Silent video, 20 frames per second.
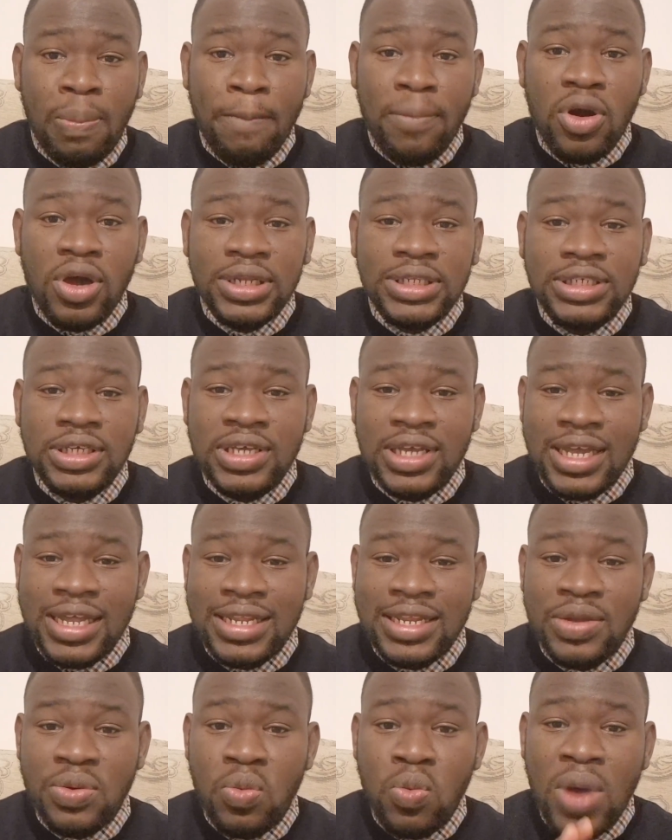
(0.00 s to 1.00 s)
point you
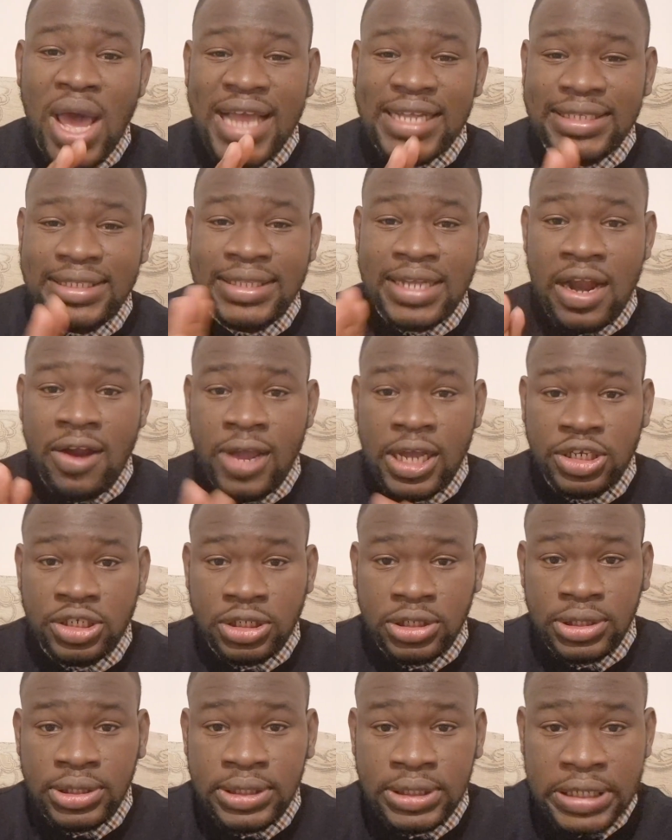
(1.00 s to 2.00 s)
in the right
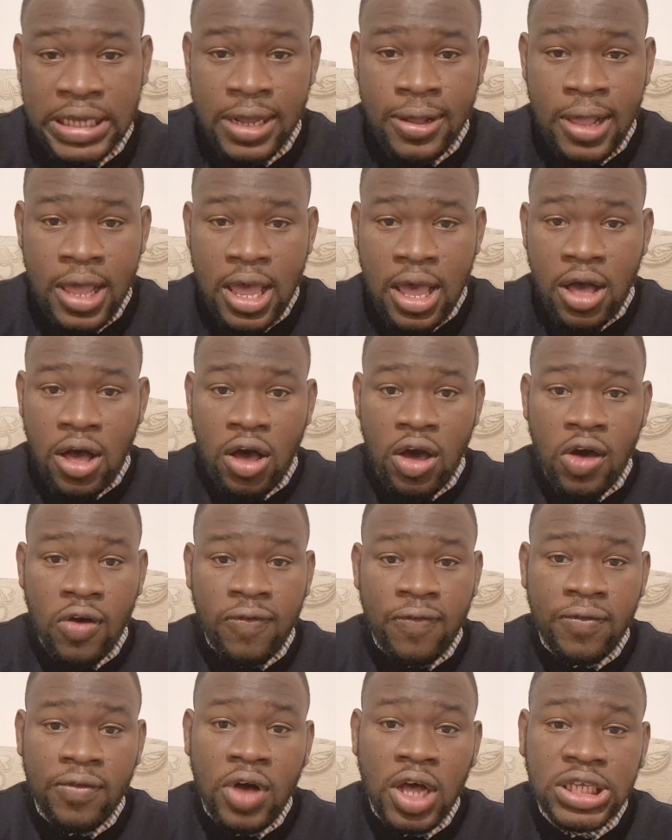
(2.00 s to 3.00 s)
directions
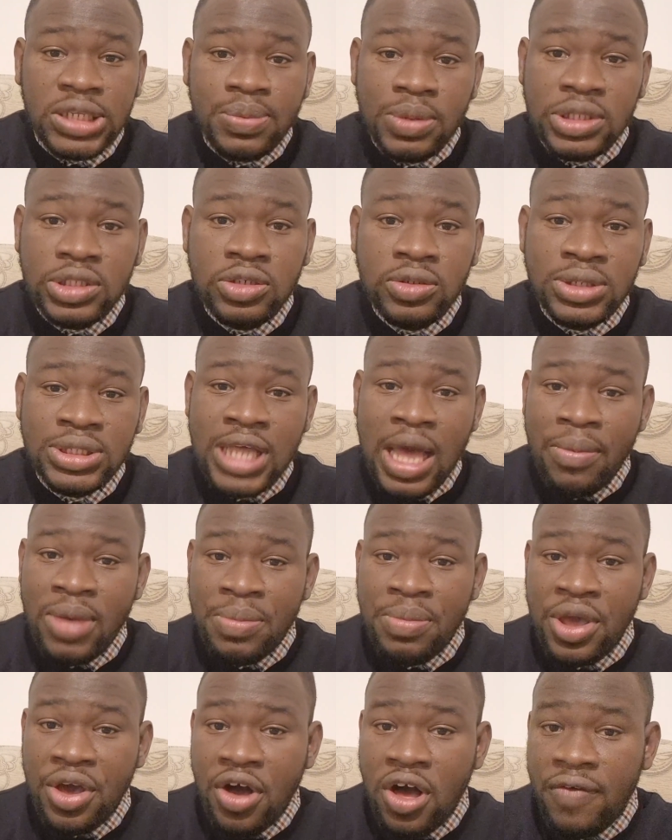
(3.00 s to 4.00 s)
of hospitals that may
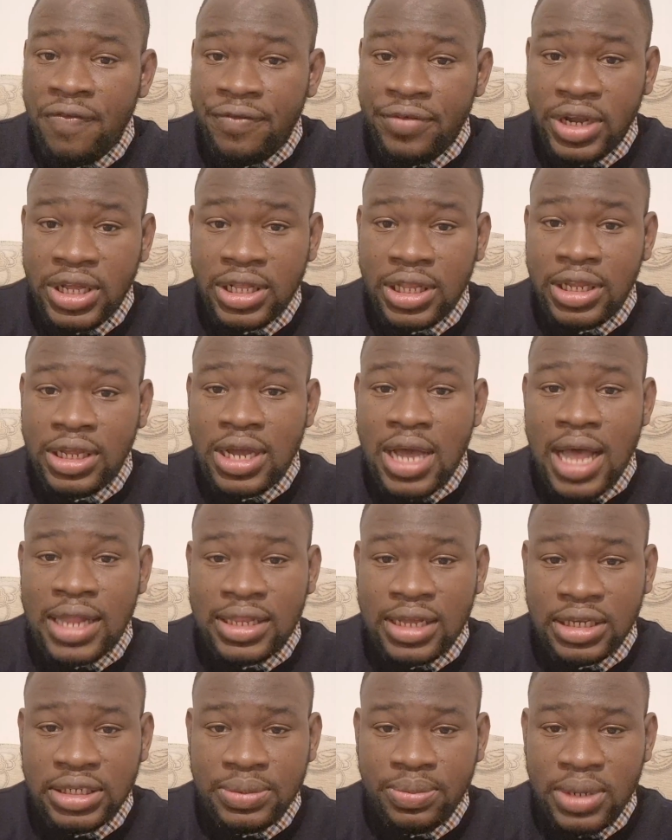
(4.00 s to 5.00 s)
be offering clinical
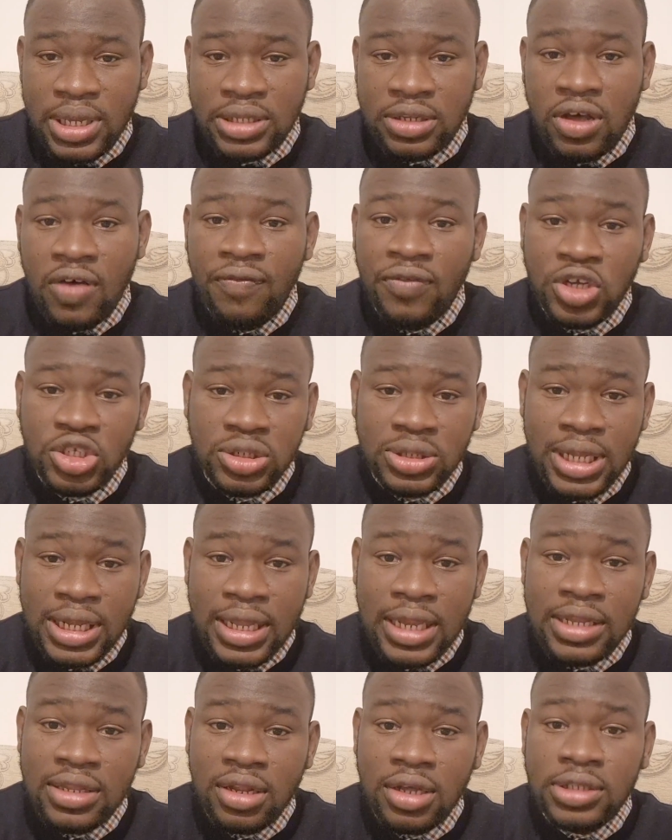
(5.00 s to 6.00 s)
attachment.
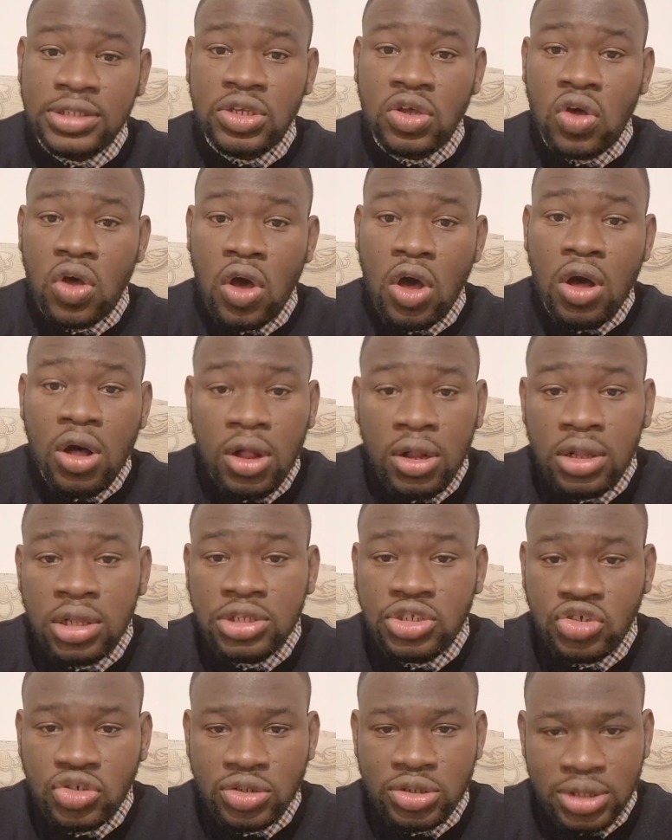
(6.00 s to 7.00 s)
Unfortunately, not
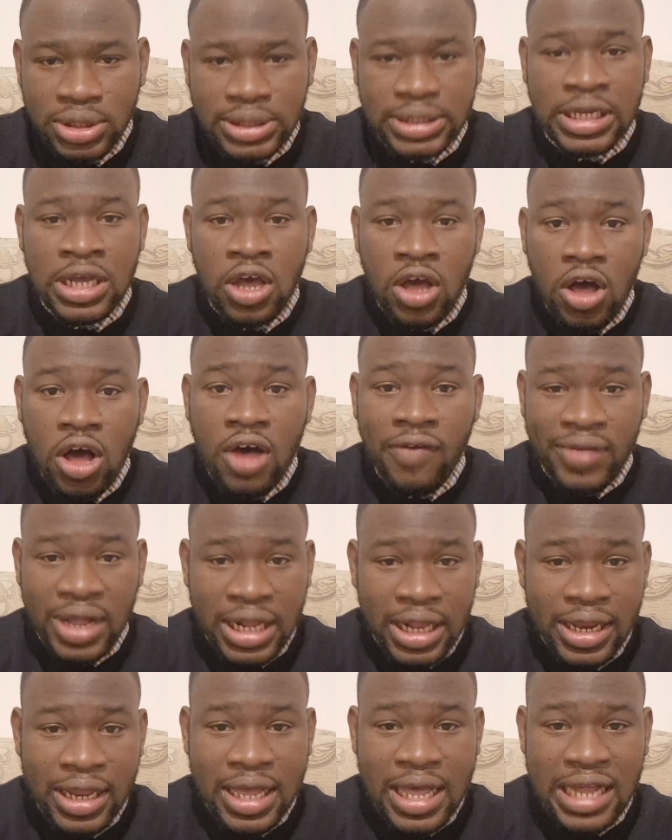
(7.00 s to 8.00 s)
all trusts offer
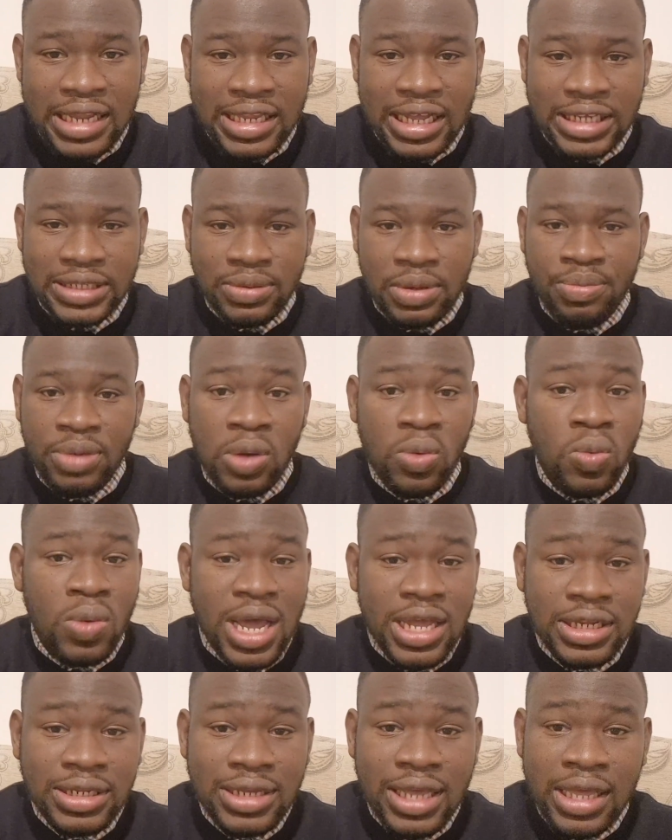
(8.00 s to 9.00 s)
clinical attachment, but
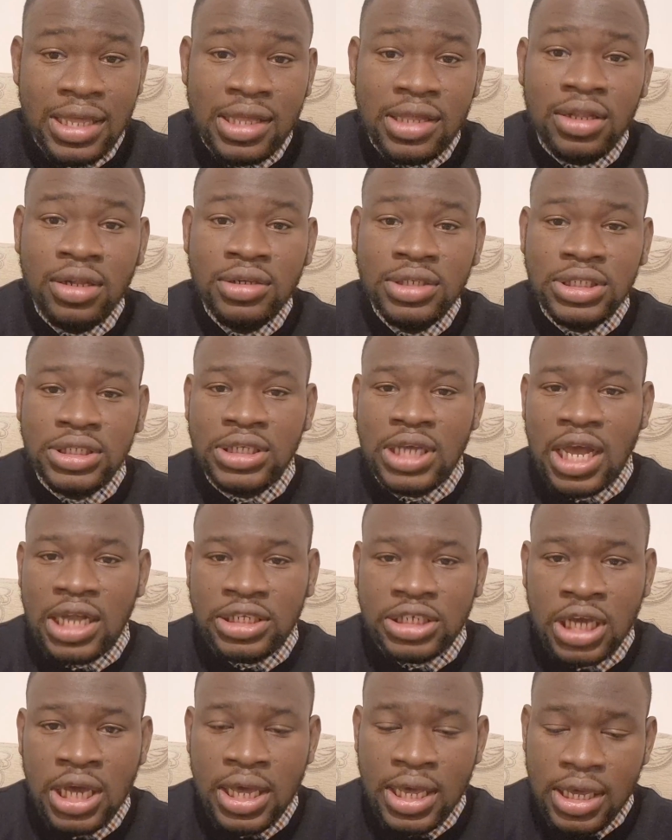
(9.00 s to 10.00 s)
when you do a Google
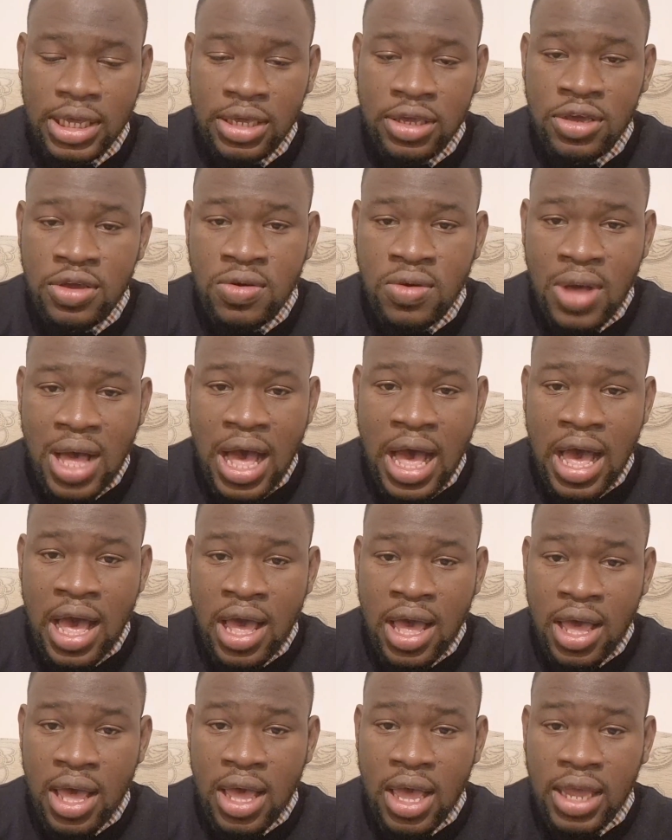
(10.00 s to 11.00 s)
search,
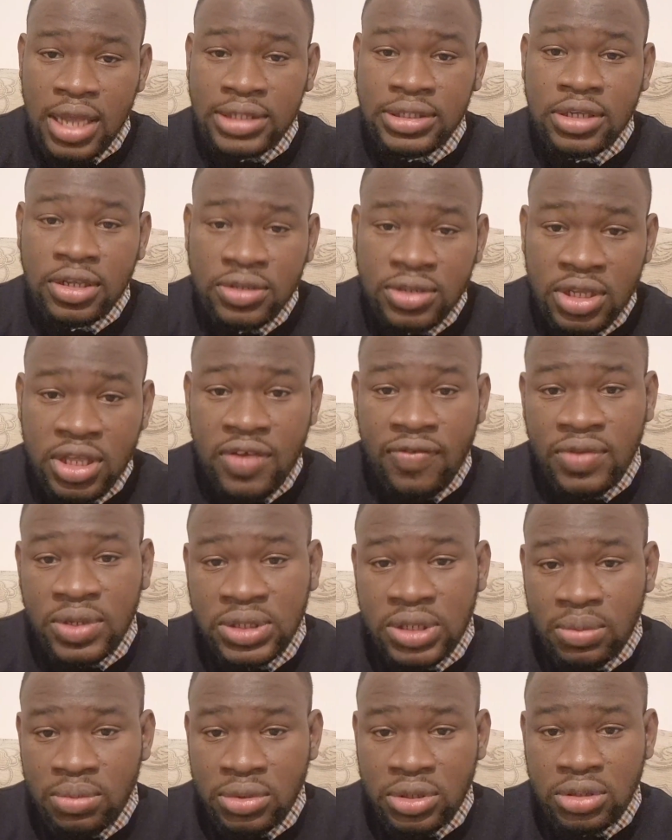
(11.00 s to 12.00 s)
it's going to give
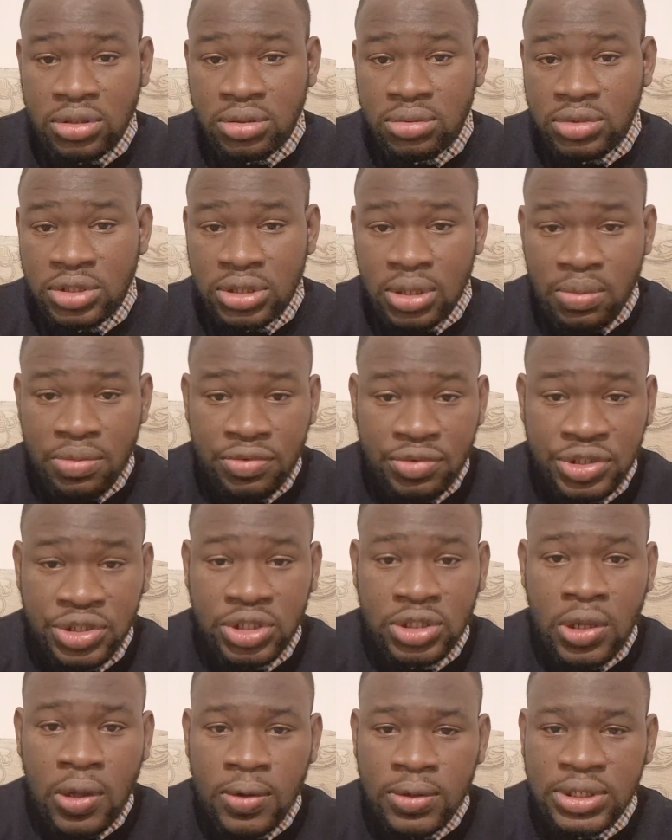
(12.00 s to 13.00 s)
you some
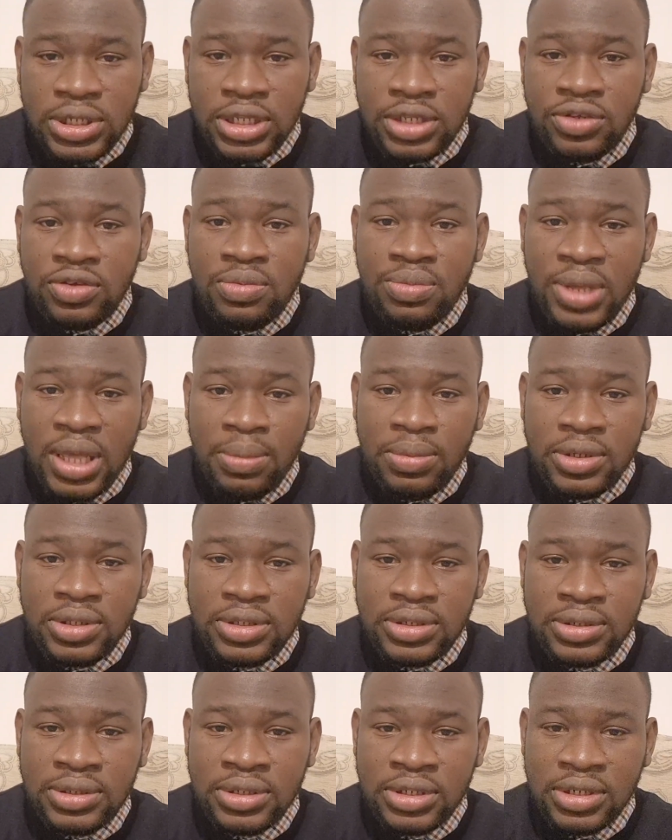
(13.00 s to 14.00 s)
results, and you'll be able
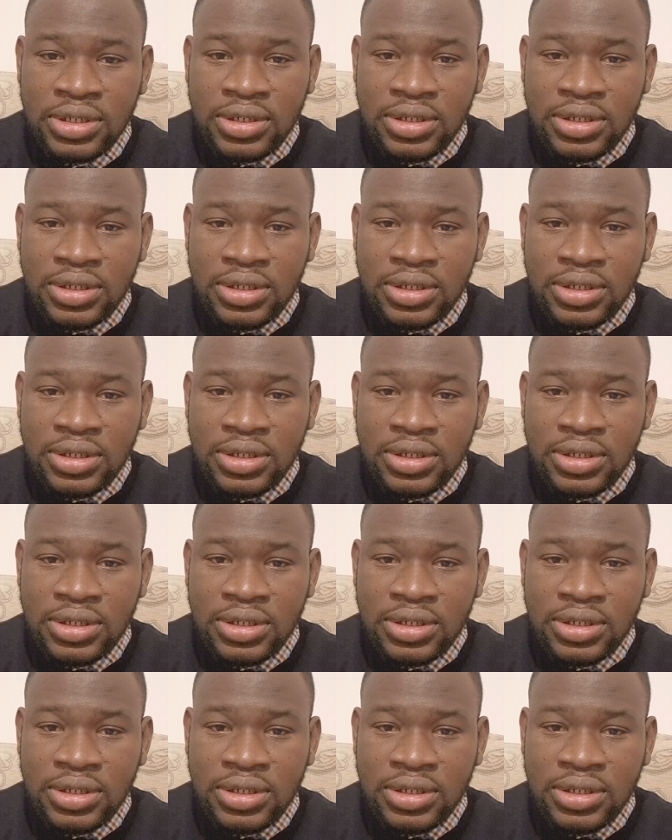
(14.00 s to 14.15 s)
to